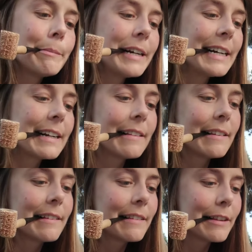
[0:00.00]
The back of
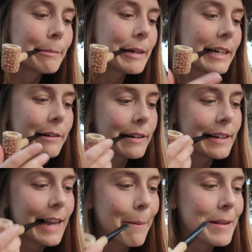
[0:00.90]
this is about
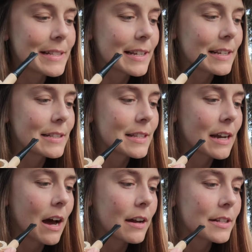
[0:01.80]
Nemesis, the
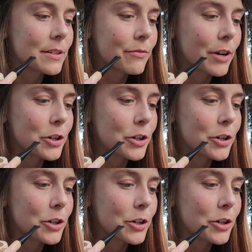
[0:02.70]
goddess of